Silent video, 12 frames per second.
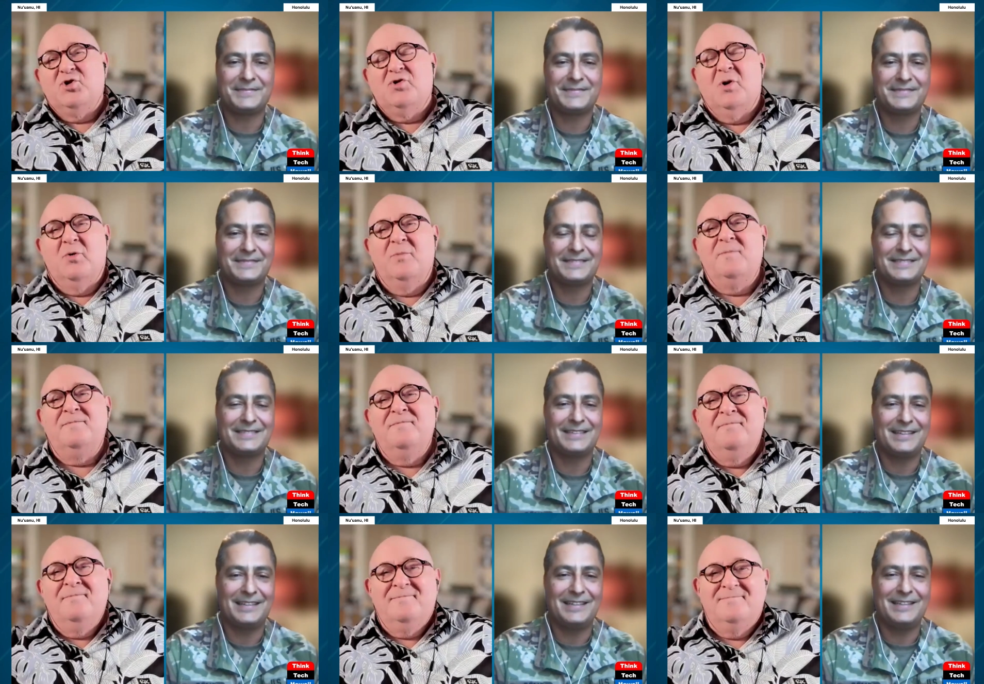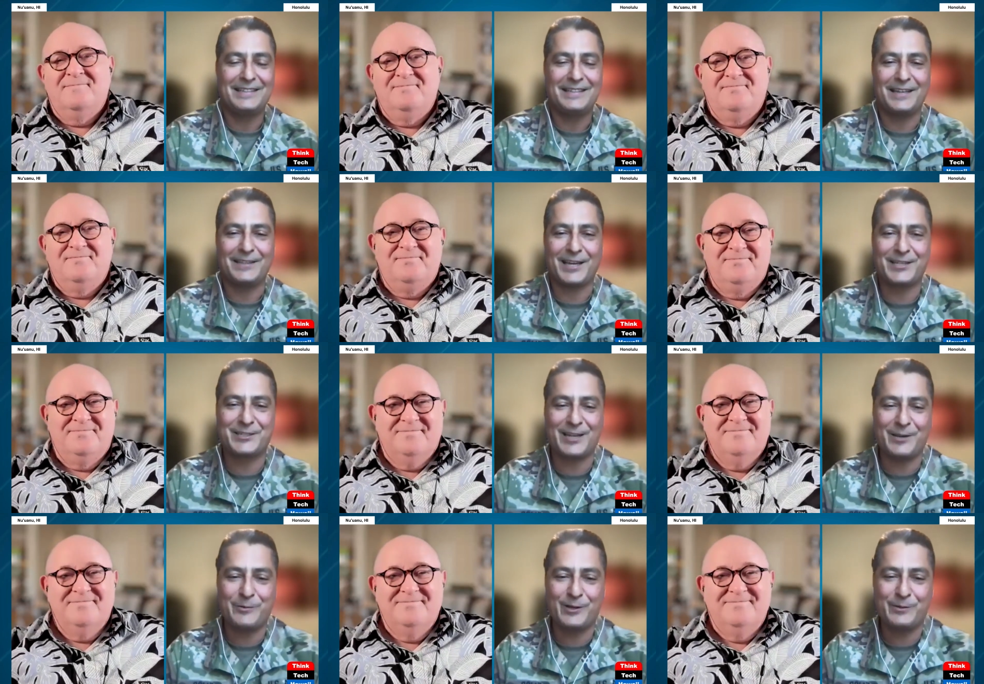Speaker 1: the show. Yeah, thanks,
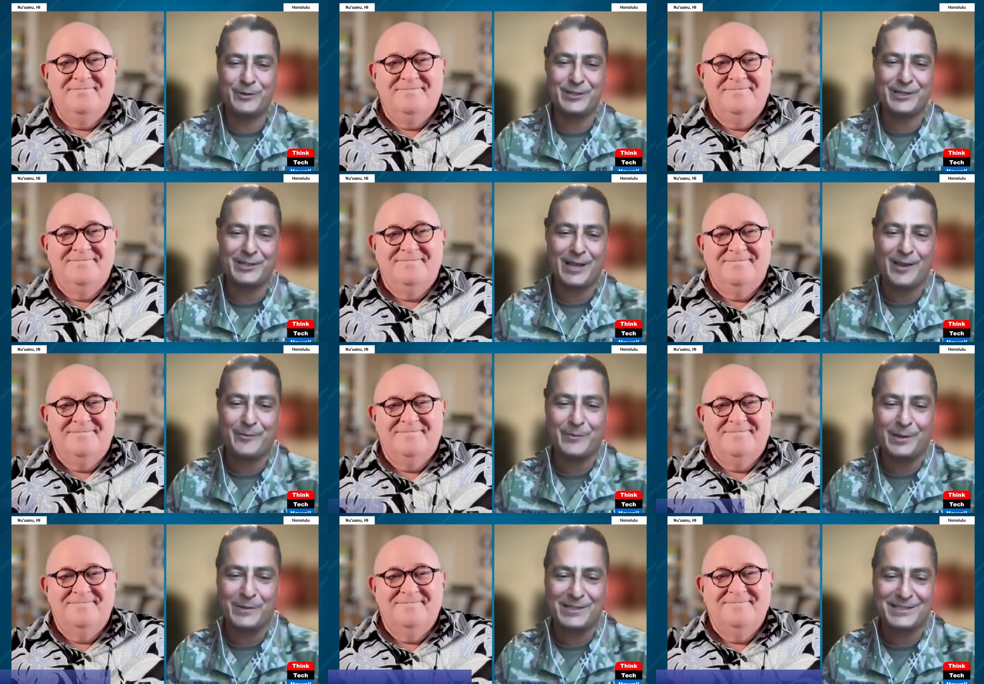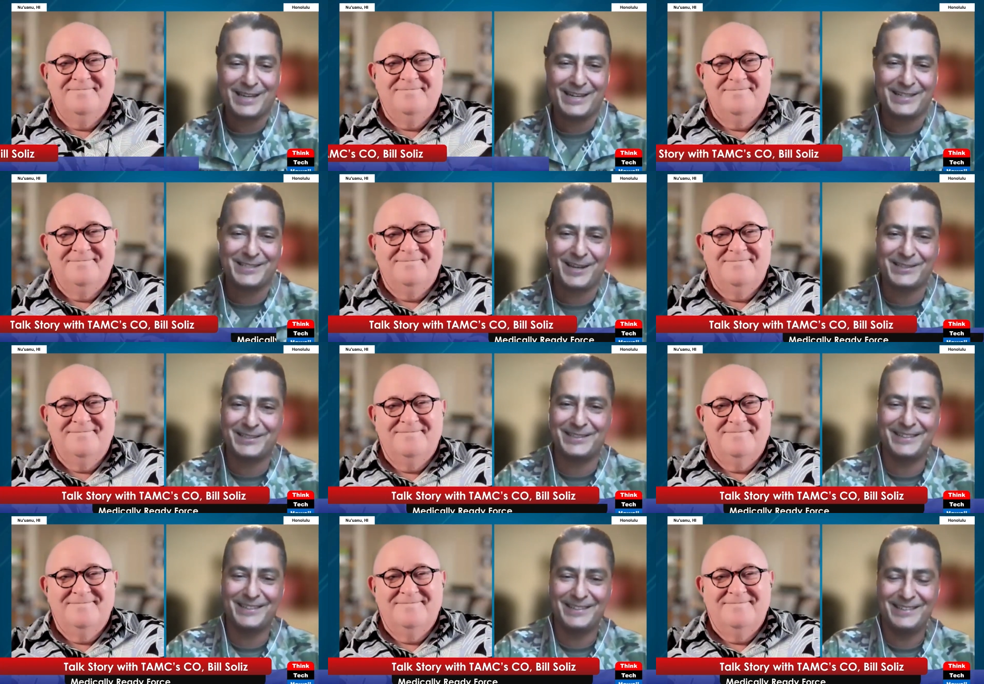Jay. Appreciate you having me. I'm excited to talk to
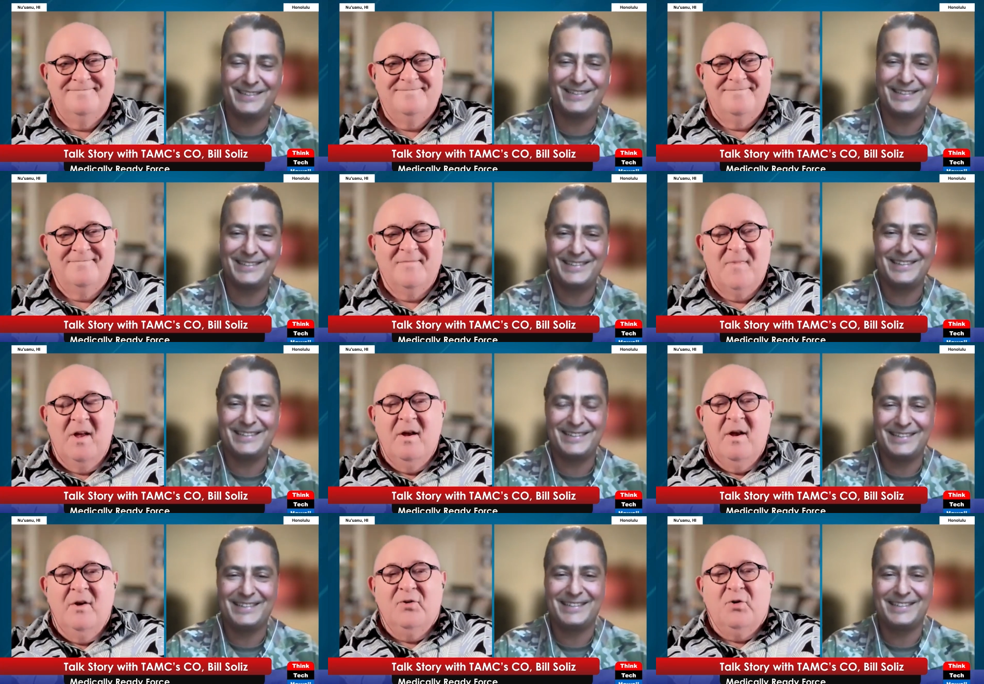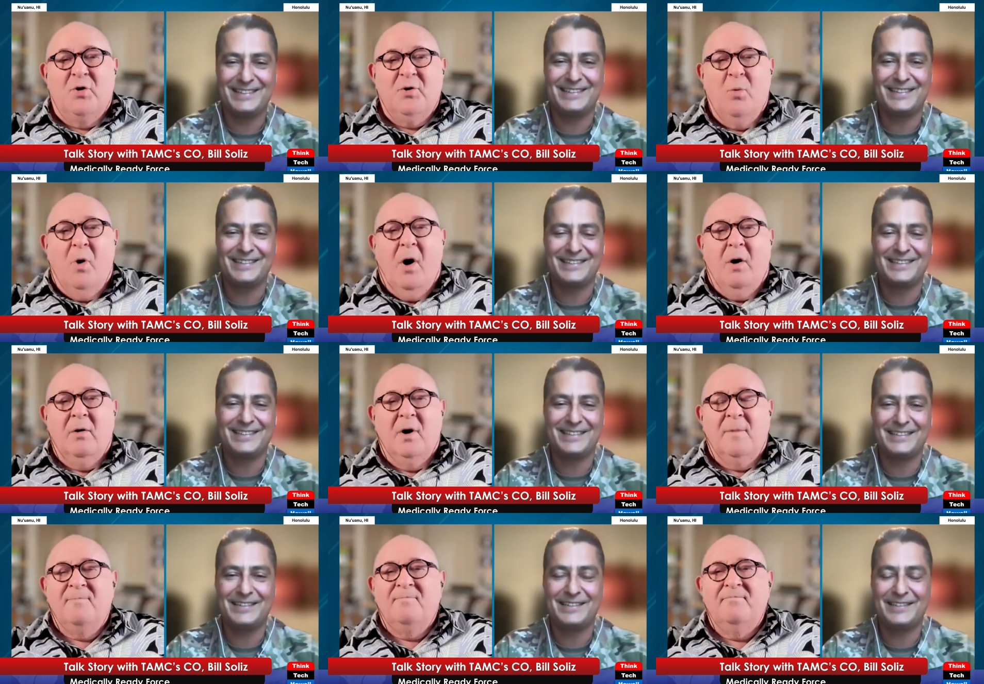you.
Speaker 2: So you are
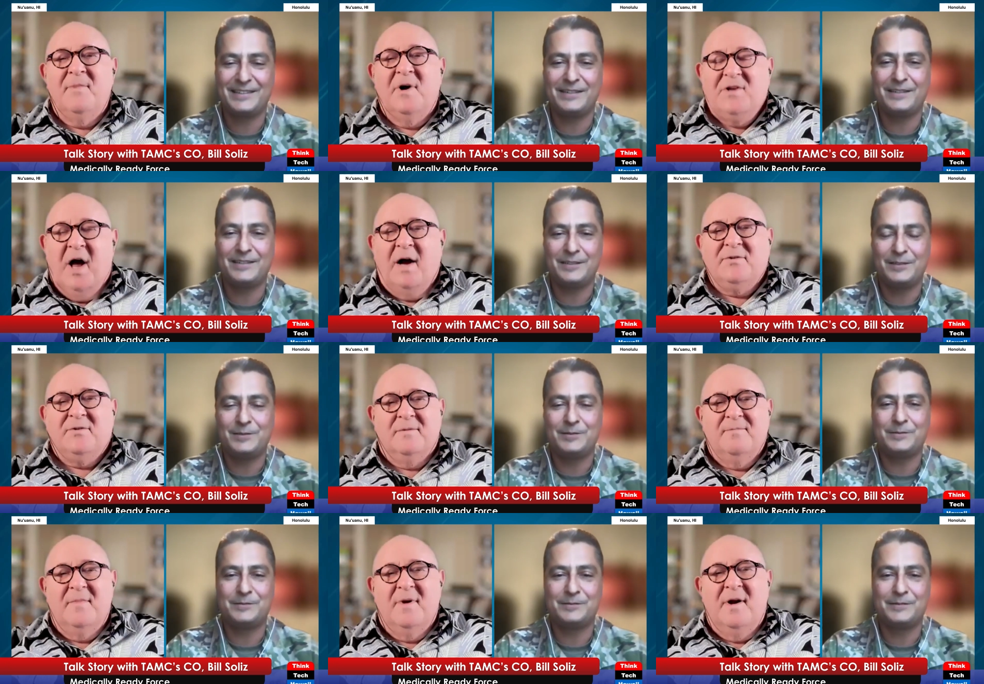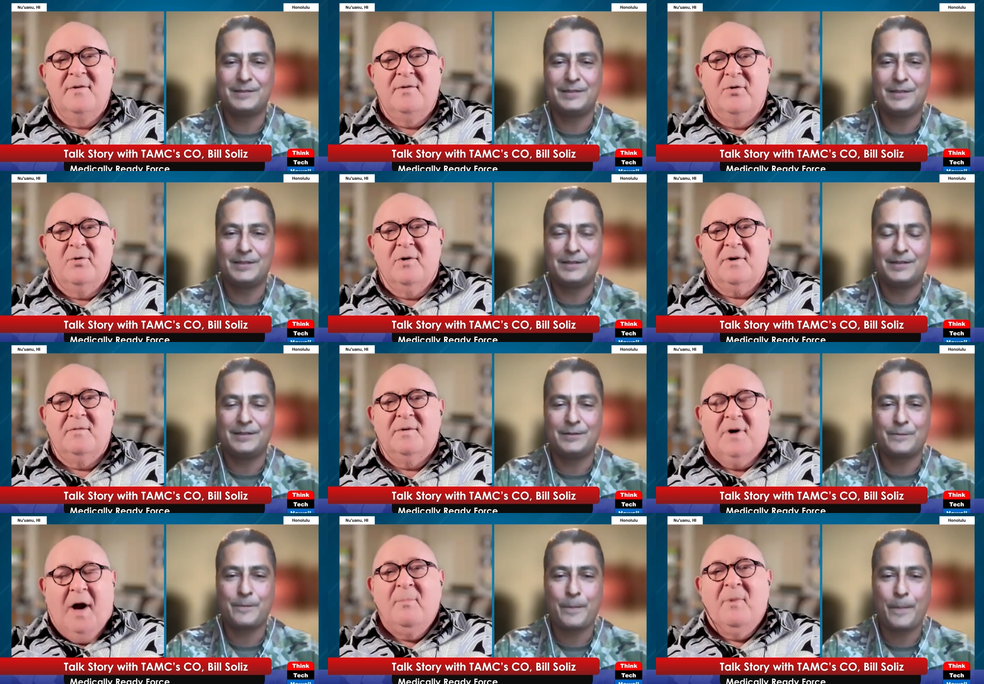a doctor, and you're a
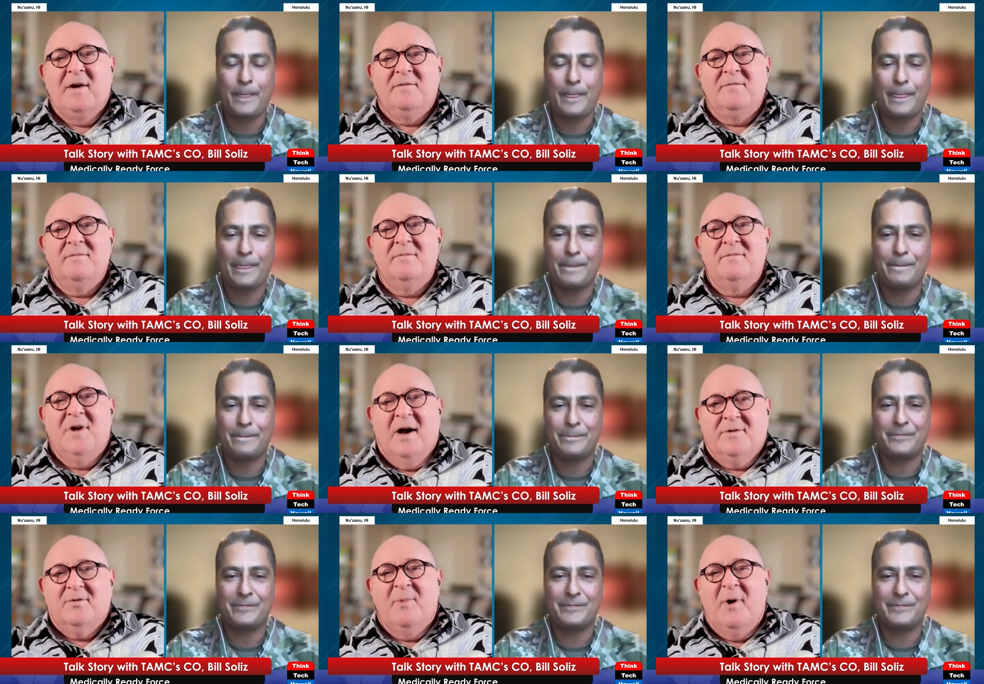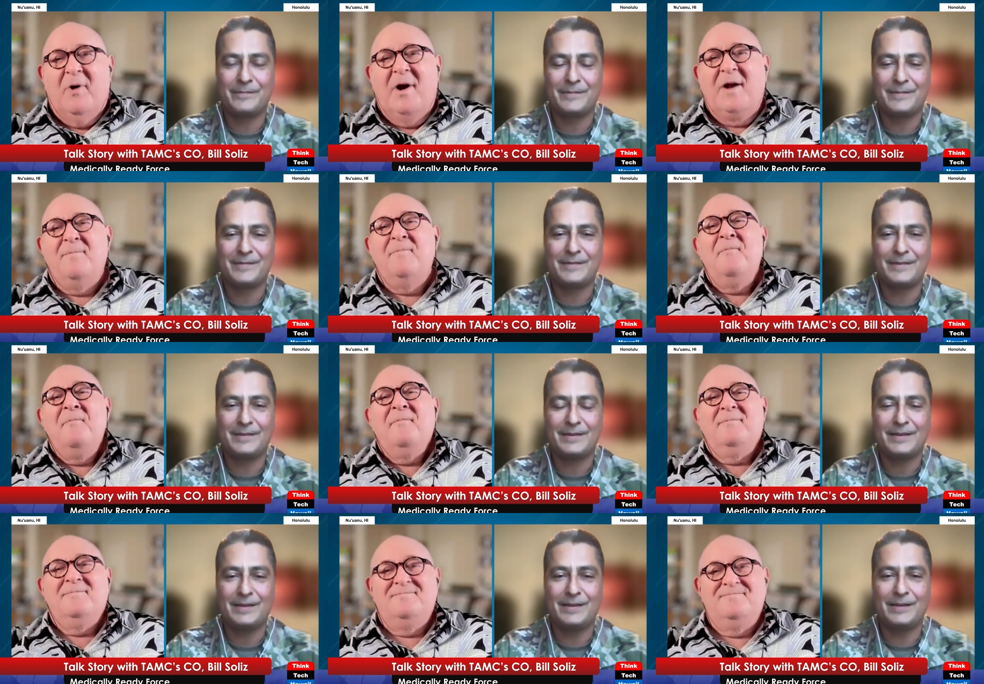combat doctor. Am I right?
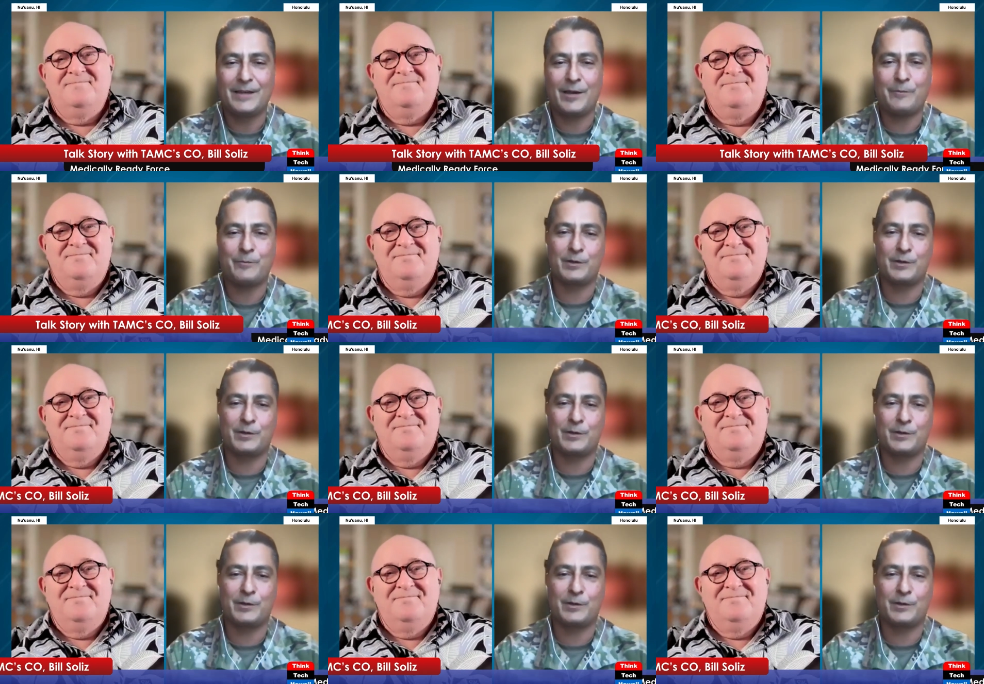
Speaker 1: Yep,